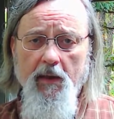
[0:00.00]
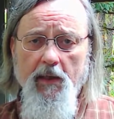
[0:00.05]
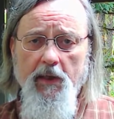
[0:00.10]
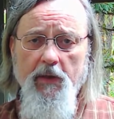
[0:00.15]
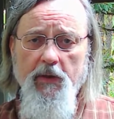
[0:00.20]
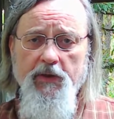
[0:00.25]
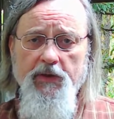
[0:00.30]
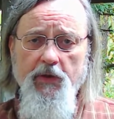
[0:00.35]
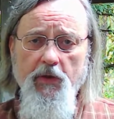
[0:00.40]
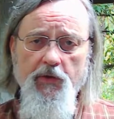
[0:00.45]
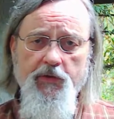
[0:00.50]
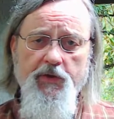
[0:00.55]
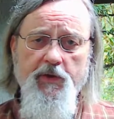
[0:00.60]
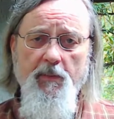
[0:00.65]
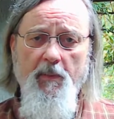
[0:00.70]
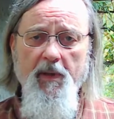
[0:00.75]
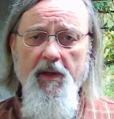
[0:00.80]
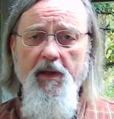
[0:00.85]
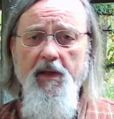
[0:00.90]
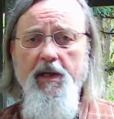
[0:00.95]
there is no
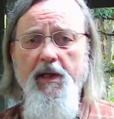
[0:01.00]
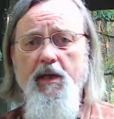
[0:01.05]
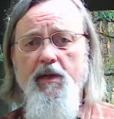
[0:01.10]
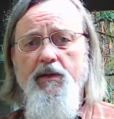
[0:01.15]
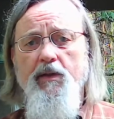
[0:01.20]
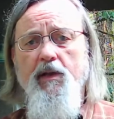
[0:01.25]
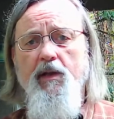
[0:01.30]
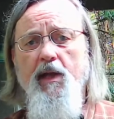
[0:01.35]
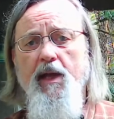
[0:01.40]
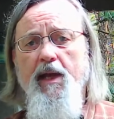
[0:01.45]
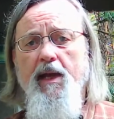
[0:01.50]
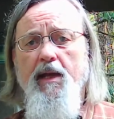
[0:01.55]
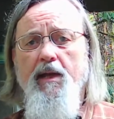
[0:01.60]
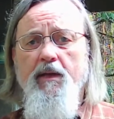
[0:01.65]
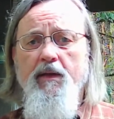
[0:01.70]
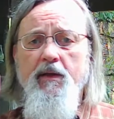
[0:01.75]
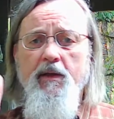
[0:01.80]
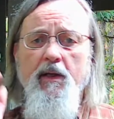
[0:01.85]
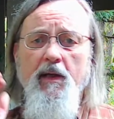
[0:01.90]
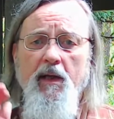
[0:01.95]
stability in the
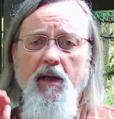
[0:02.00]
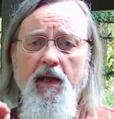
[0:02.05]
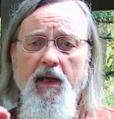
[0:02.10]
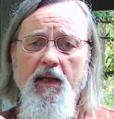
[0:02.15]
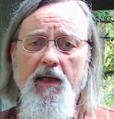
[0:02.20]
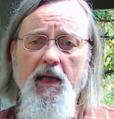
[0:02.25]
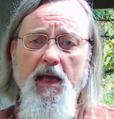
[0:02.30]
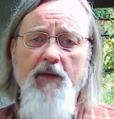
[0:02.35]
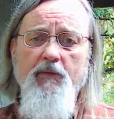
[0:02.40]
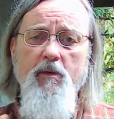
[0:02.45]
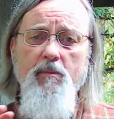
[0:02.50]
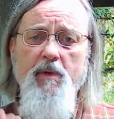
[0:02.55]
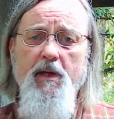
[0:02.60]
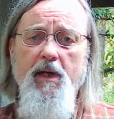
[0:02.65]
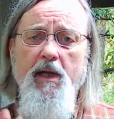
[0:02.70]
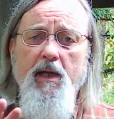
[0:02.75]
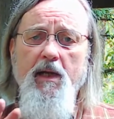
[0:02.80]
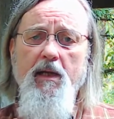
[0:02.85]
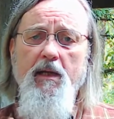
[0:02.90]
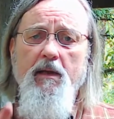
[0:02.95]
land, and
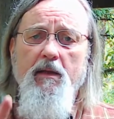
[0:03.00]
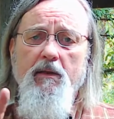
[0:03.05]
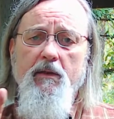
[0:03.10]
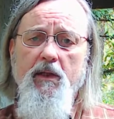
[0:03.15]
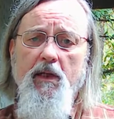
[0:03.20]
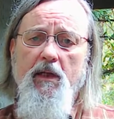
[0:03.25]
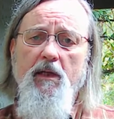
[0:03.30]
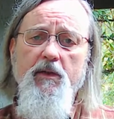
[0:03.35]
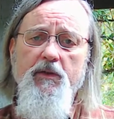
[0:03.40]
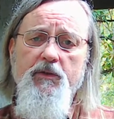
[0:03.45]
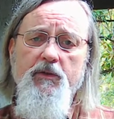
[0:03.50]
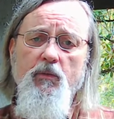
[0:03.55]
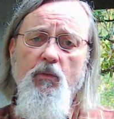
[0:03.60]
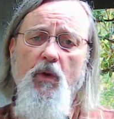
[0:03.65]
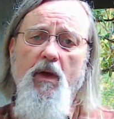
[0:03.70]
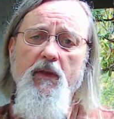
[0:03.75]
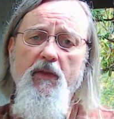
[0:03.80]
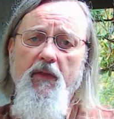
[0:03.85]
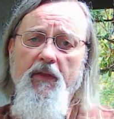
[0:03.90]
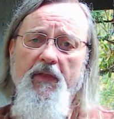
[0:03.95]
everybody does
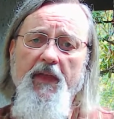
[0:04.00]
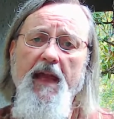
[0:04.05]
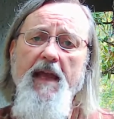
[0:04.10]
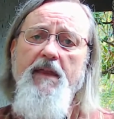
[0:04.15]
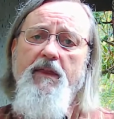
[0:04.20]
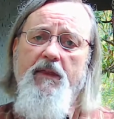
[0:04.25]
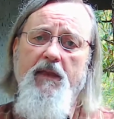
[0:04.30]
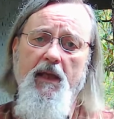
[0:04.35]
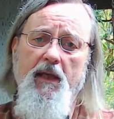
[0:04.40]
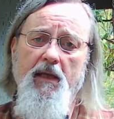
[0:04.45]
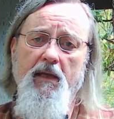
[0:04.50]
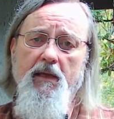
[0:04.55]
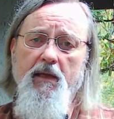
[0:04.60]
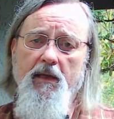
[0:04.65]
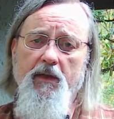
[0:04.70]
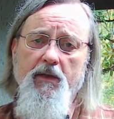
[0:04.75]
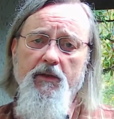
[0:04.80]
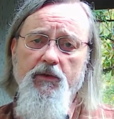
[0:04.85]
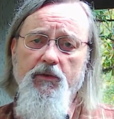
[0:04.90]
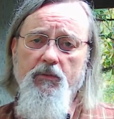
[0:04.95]
what they think
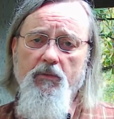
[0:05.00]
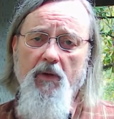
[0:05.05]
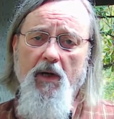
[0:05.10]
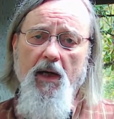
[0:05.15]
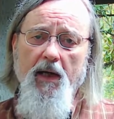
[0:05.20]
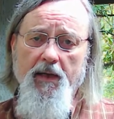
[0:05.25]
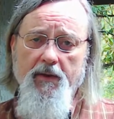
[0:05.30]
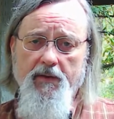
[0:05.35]
is right.